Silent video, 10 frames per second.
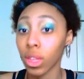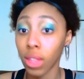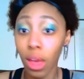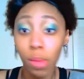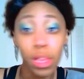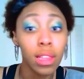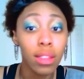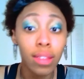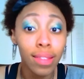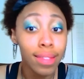Tell me
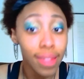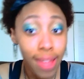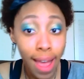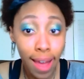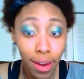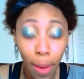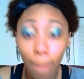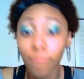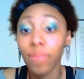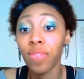this is not a
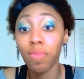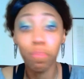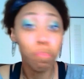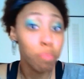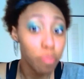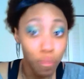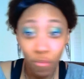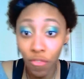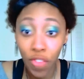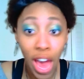
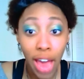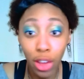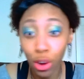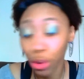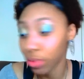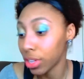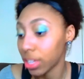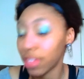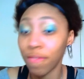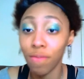fire,
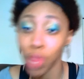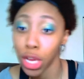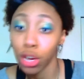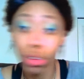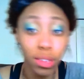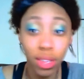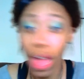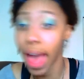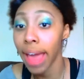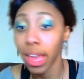just fierce,
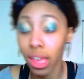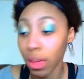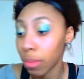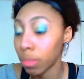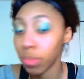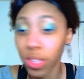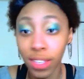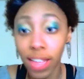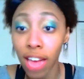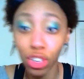I am
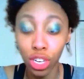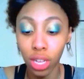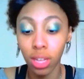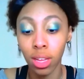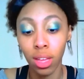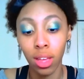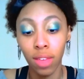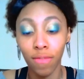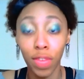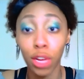Sasha
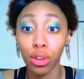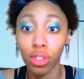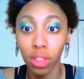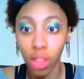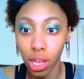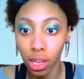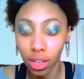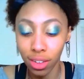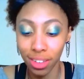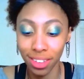fierce look
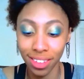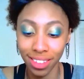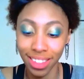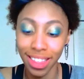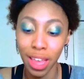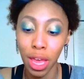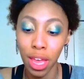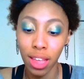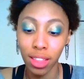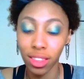
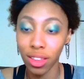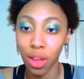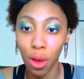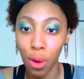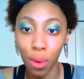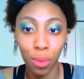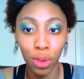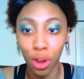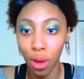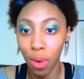to go,
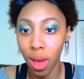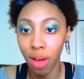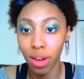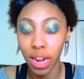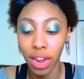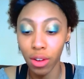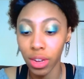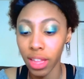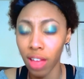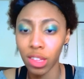out on a night on the
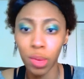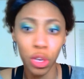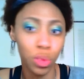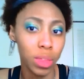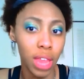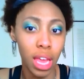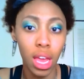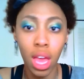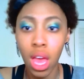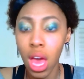town, especially with like
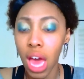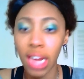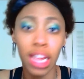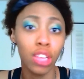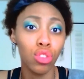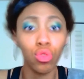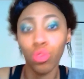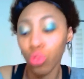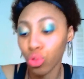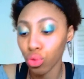a nice
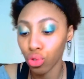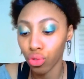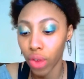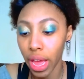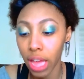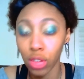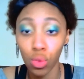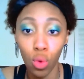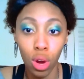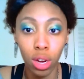neutral dress
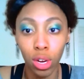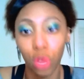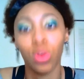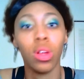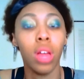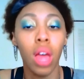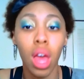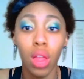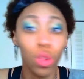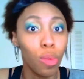or,
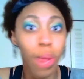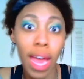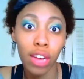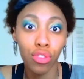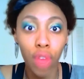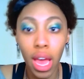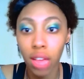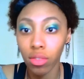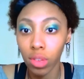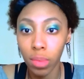a little black
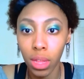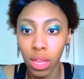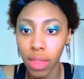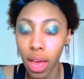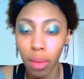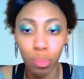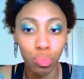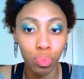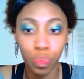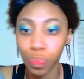dress or something like that.
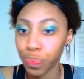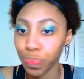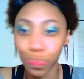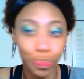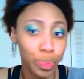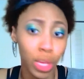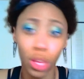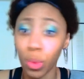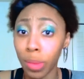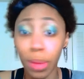
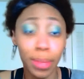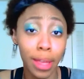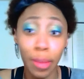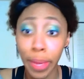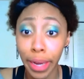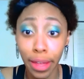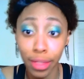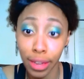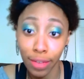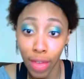You wouldn't be able to tell me
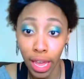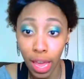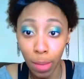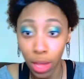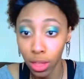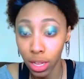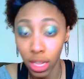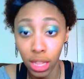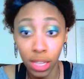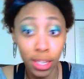nothing if I came out looking
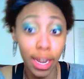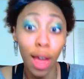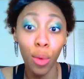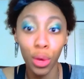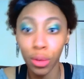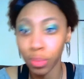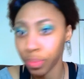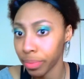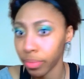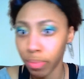like this, and I will.
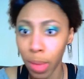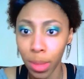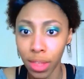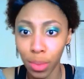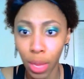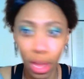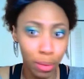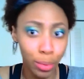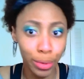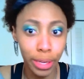Maybe this weekend,
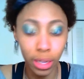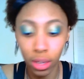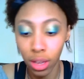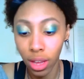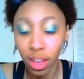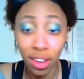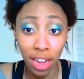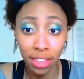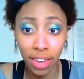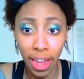we'll see.
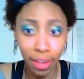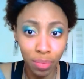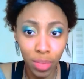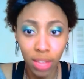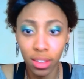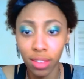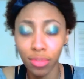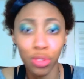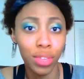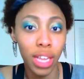Not today, it's a
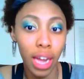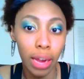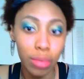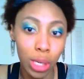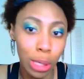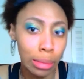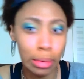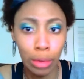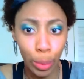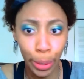Tuesday night,
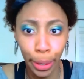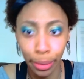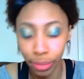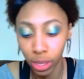nowhere to go.